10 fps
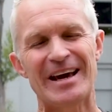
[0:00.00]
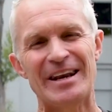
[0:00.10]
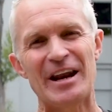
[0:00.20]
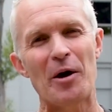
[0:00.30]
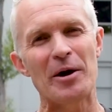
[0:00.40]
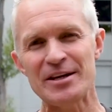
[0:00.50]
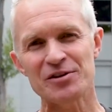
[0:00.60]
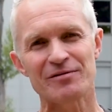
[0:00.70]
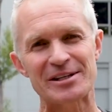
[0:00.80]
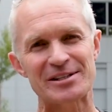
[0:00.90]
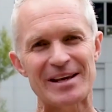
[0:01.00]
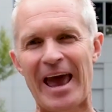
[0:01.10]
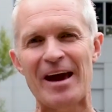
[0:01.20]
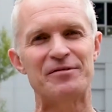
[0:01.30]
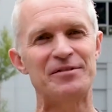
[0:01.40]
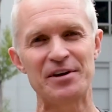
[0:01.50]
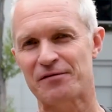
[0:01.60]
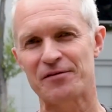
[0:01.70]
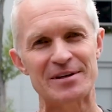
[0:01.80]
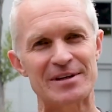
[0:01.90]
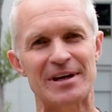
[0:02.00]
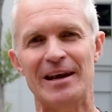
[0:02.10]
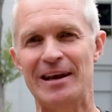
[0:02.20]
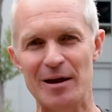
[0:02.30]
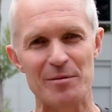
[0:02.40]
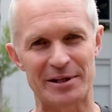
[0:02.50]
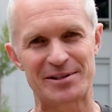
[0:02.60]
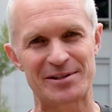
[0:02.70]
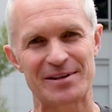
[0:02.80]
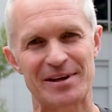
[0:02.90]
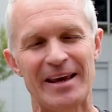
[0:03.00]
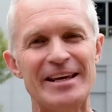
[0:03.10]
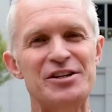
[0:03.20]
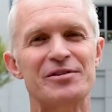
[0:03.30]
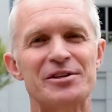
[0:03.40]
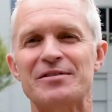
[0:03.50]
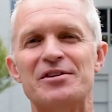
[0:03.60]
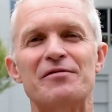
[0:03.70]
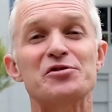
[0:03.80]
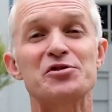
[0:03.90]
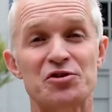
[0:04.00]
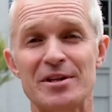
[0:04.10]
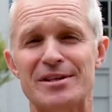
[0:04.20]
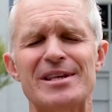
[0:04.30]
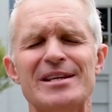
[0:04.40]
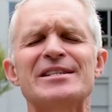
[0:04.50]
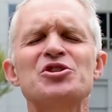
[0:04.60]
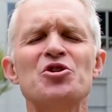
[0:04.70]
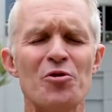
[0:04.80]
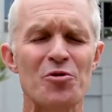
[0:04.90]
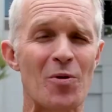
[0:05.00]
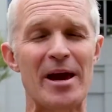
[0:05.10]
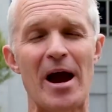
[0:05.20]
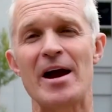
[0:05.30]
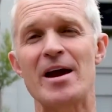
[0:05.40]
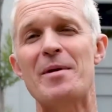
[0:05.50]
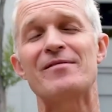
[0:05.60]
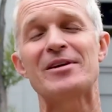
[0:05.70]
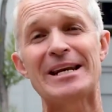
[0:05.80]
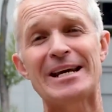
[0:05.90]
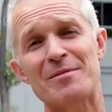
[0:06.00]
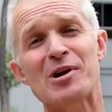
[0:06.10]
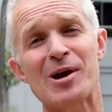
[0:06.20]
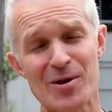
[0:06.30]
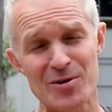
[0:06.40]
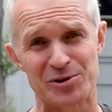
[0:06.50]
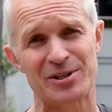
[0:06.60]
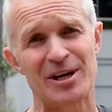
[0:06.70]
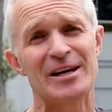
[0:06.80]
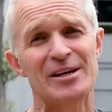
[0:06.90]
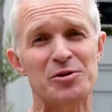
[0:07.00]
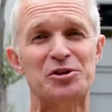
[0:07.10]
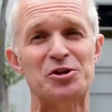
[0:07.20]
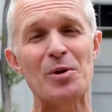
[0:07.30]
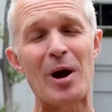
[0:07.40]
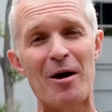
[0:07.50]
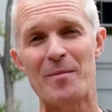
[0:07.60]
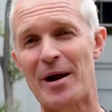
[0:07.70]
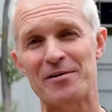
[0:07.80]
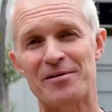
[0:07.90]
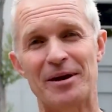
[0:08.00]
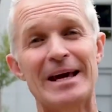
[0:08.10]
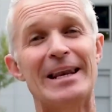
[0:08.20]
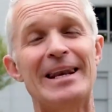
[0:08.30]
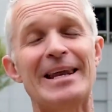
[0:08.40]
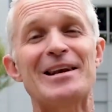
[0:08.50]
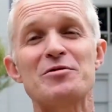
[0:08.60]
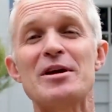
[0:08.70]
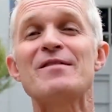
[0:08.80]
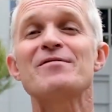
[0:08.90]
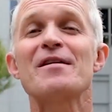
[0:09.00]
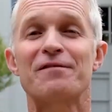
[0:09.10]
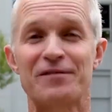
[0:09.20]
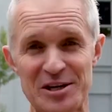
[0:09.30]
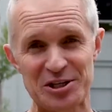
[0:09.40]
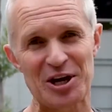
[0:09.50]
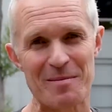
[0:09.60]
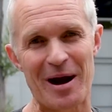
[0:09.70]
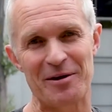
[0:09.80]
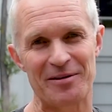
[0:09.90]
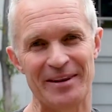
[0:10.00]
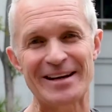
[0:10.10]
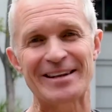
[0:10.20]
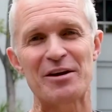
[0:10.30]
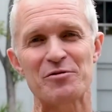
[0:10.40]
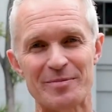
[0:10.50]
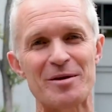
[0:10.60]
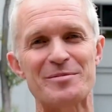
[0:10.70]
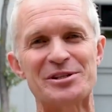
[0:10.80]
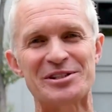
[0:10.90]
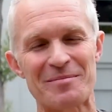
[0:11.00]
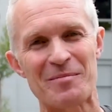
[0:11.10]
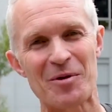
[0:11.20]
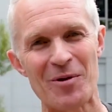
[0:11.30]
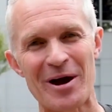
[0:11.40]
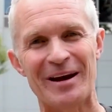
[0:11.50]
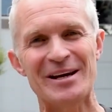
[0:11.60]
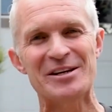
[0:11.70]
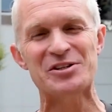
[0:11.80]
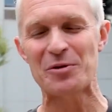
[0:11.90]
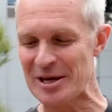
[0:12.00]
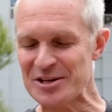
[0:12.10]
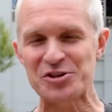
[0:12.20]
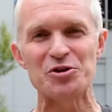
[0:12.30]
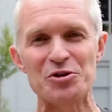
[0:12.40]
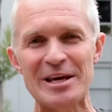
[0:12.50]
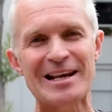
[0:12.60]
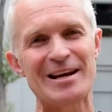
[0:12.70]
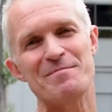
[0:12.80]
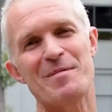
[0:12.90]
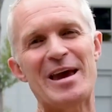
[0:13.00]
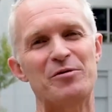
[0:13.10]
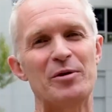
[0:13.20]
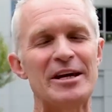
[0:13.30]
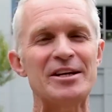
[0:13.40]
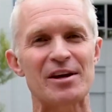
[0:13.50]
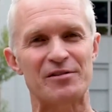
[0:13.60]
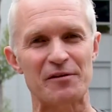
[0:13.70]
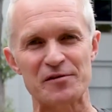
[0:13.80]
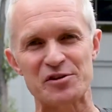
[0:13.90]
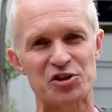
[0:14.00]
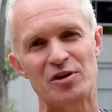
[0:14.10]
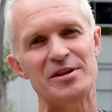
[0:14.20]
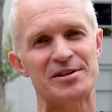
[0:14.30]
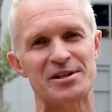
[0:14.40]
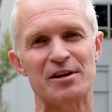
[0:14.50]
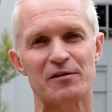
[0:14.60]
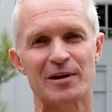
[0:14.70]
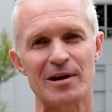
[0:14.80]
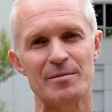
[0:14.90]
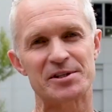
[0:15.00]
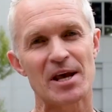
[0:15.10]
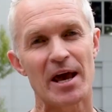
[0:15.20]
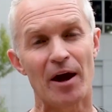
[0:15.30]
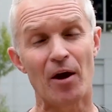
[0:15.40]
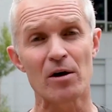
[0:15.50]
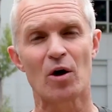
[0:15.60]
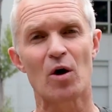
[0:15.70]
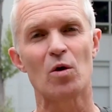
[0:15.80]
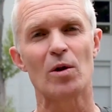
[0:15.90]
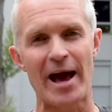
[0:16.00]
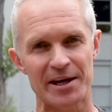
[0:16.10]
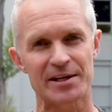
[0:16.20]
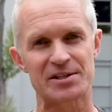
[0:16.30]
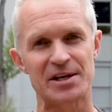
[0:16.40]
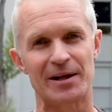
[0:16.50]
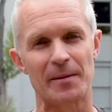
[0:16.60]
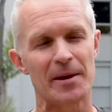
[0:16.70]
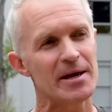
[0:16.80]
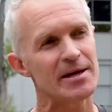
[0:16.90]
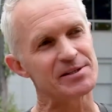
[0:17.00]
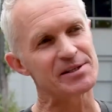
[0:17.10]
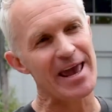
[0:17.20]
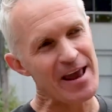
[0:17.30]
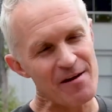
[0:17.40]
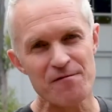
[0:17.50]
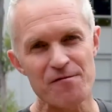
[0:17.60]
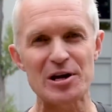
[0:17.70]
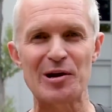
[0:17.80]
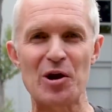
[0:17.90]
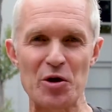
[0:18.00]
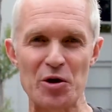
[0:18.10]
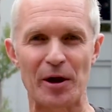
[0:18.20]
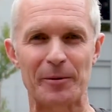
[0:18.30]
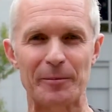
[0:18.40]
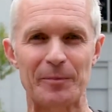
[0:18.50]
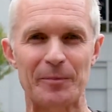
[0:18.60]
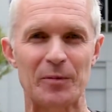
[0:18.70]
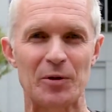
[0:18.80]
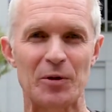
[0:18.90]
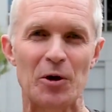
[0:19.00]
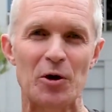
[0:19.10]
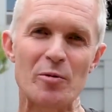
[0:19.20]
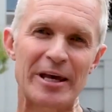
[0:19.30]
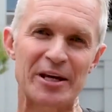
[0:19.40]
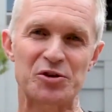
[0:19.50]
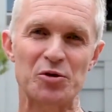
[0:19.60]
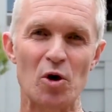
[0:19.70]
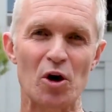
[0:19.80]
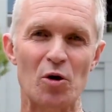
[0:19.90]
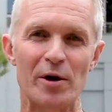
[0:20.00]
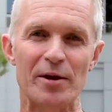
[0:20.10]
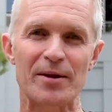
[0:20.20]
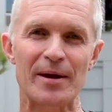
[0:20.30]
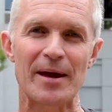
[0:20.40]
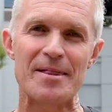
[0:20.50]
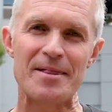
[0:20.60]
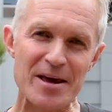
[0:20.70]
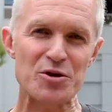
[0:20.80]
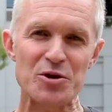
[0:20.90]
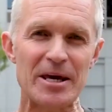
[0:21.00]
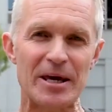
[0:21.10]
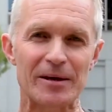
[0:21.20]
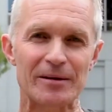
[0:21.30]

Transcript: Now, each of us have different limits. Each of us have different strengths. There is no way I am ever going to come close to a 2-hour marathon, let alone even finishing a marathon. That'll be step number 1. So we're each uniquely made. We each have different strengths and different limits. And our goal at Excel is every learner whom we get to work with, they're unique.